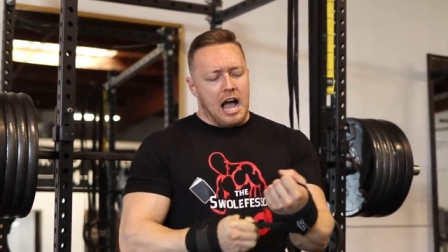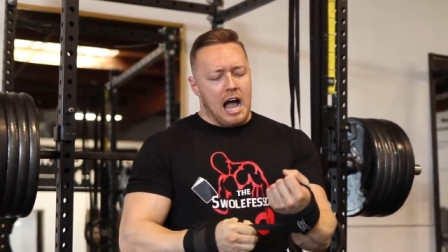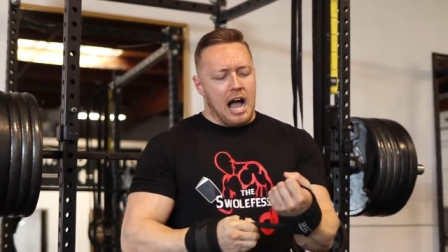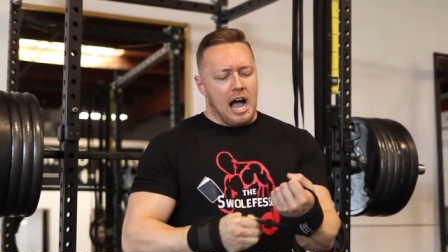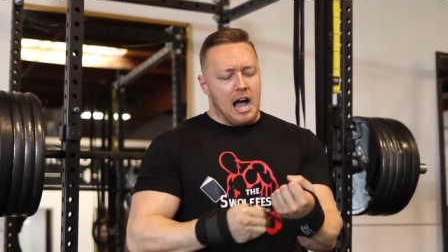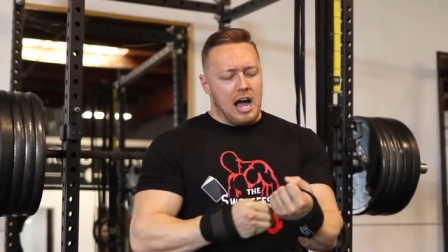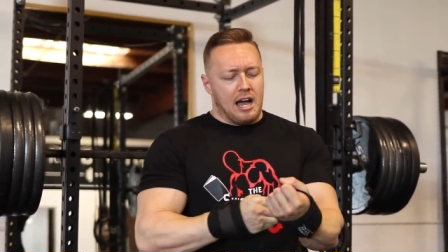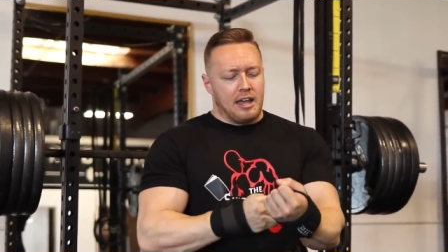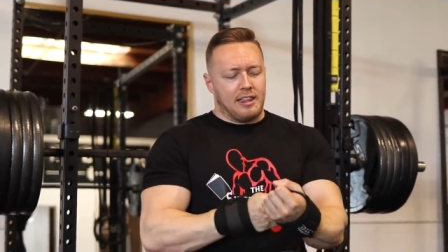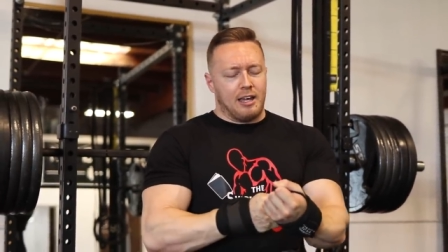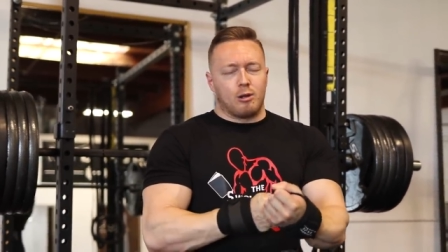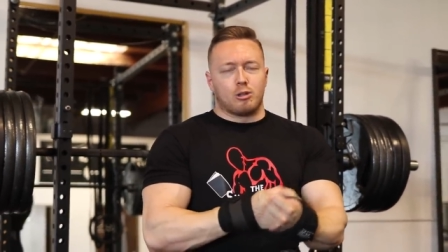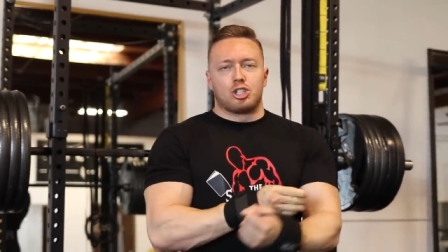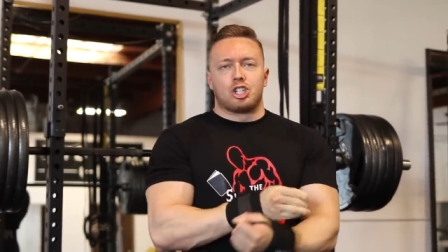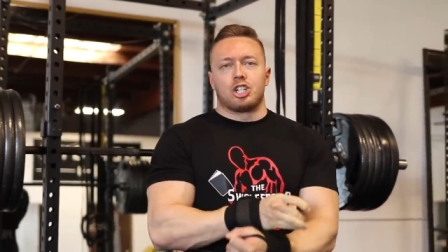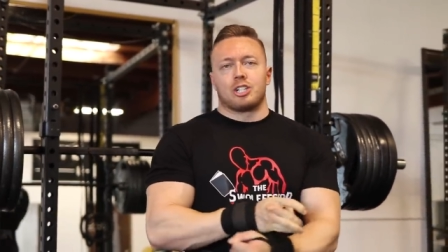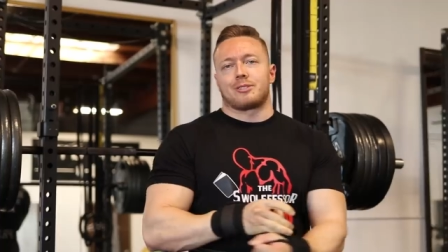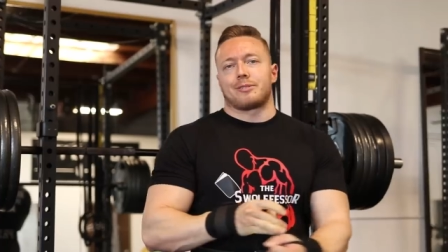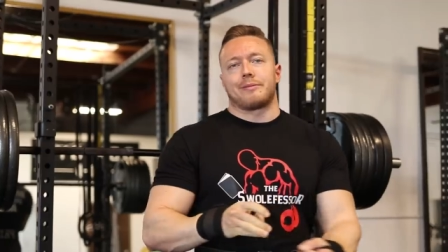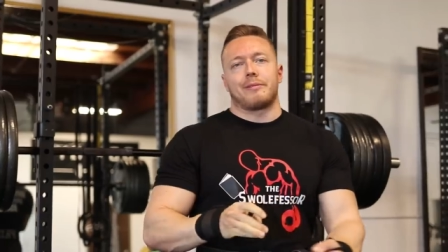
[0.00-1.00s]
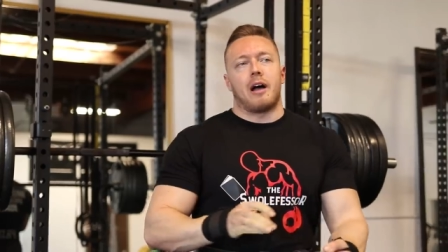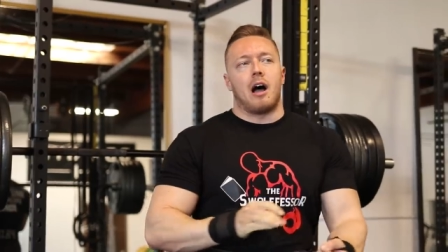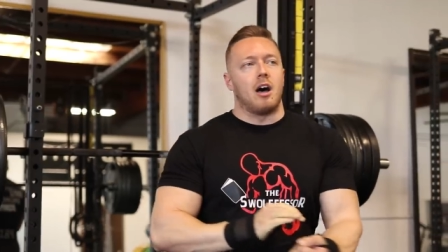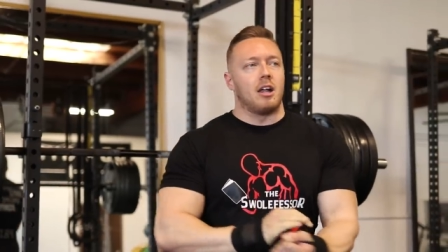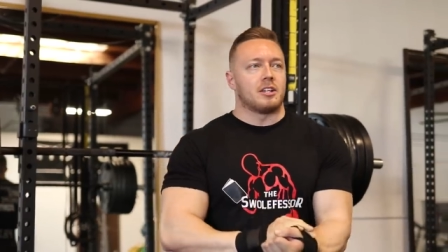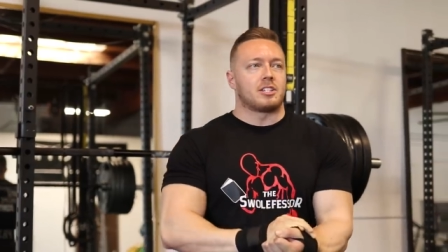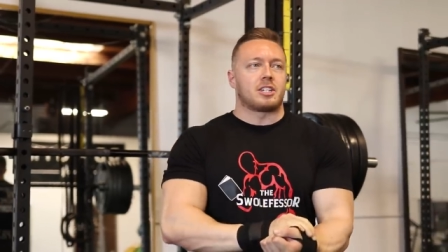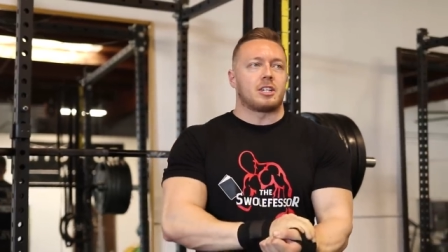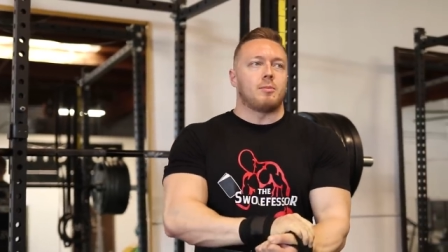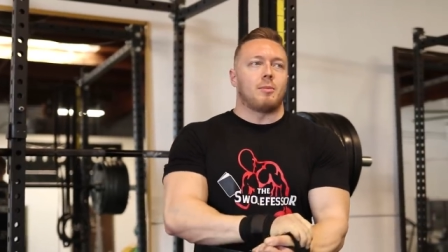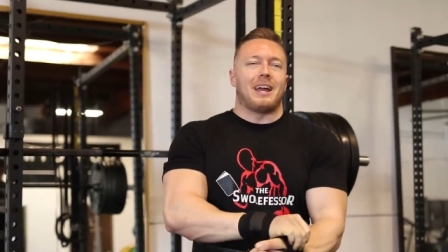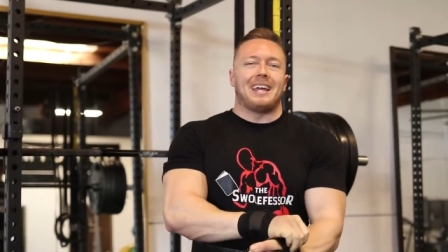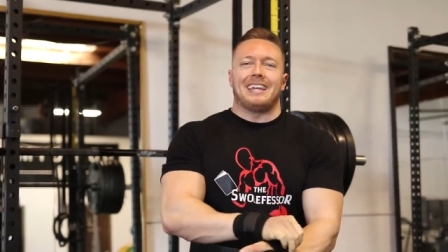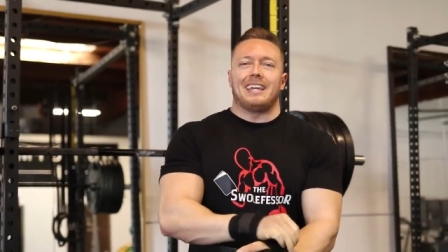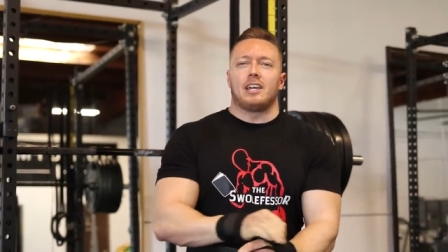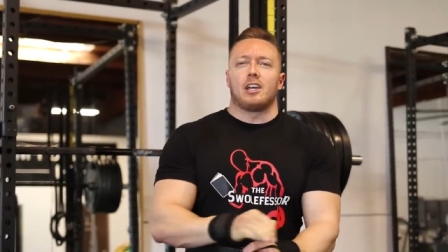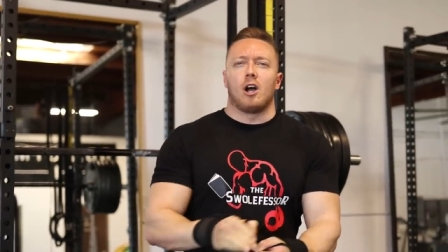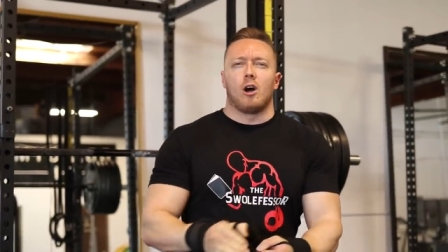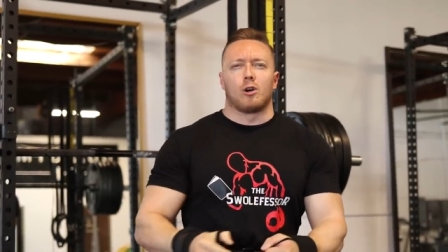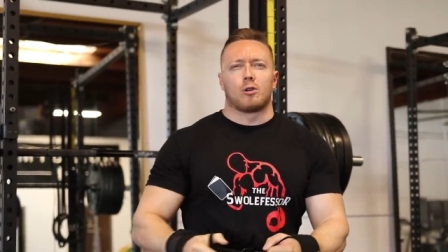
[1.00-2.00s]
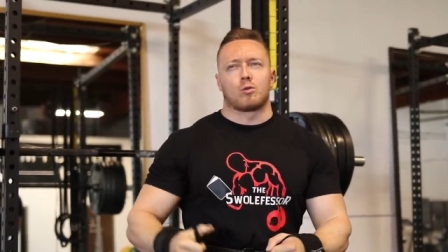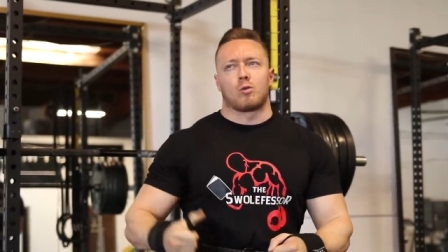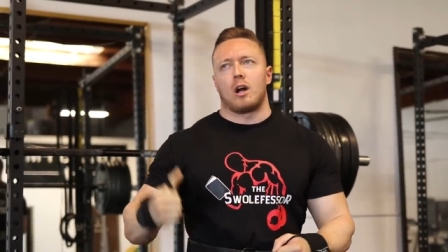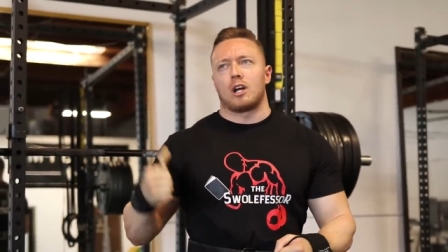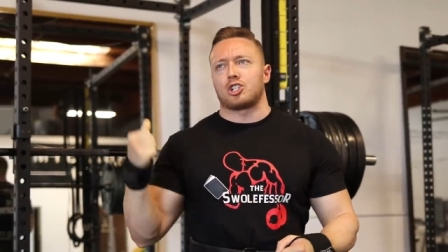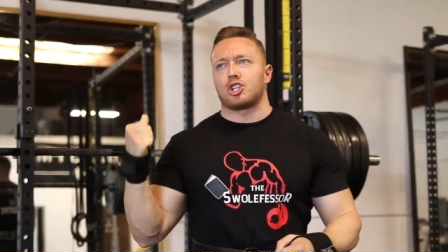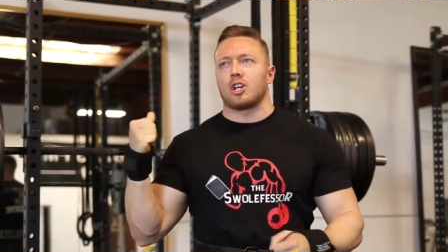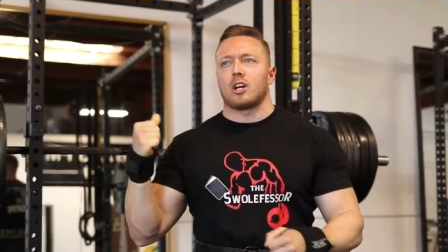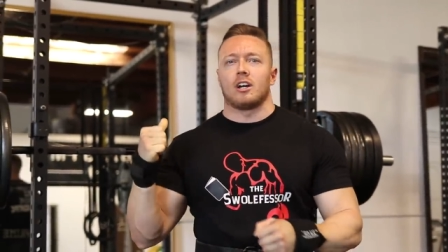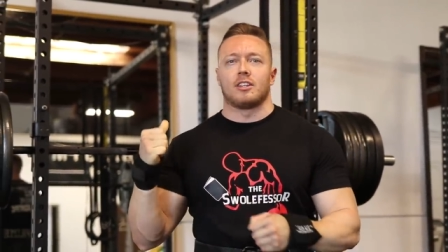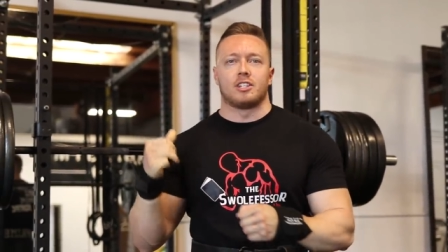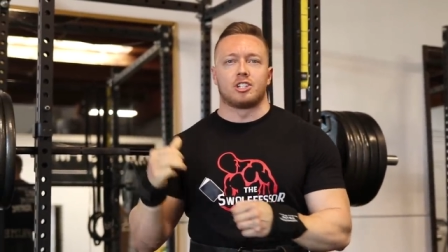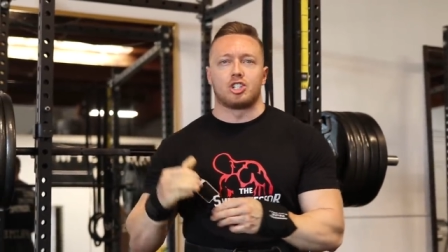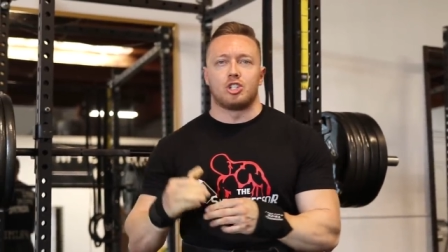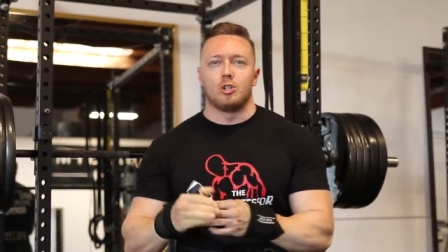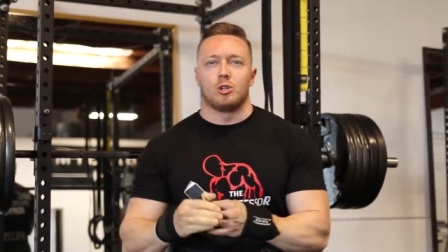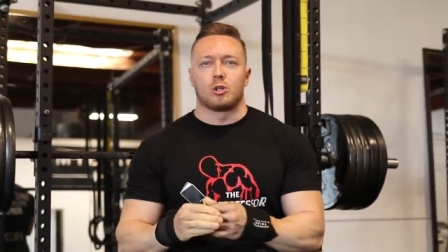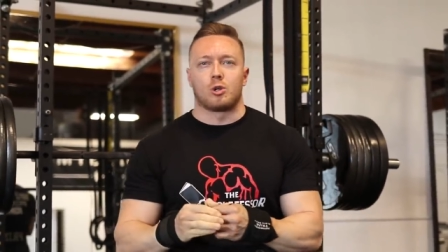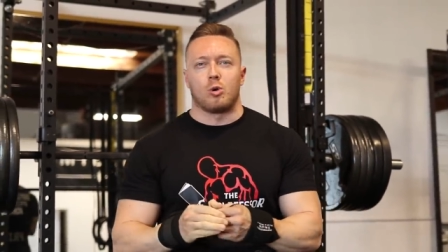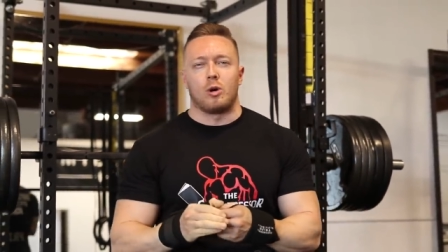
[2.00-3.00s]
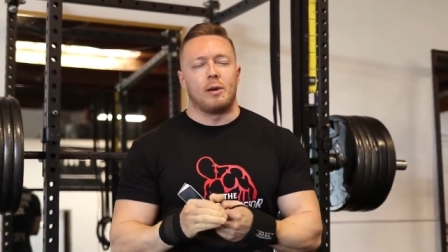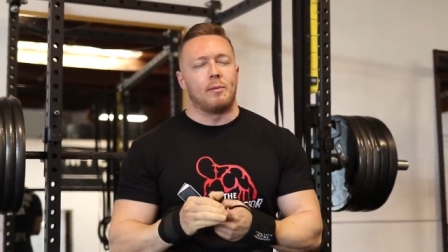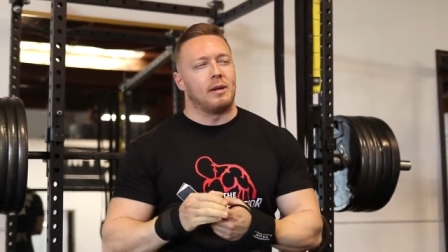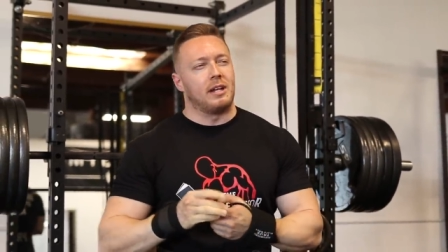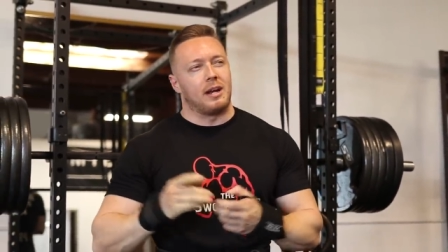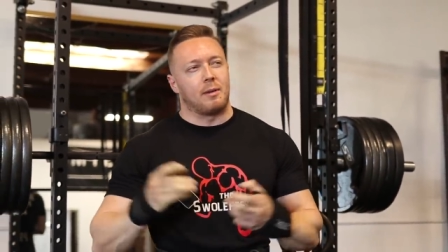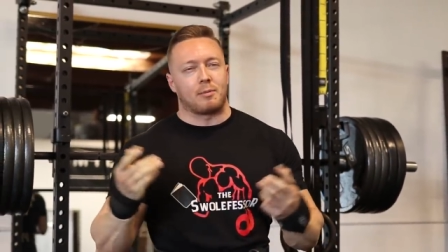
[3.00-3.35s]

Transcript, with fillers: That was just, honestly, my ego and rushing on this new equipment.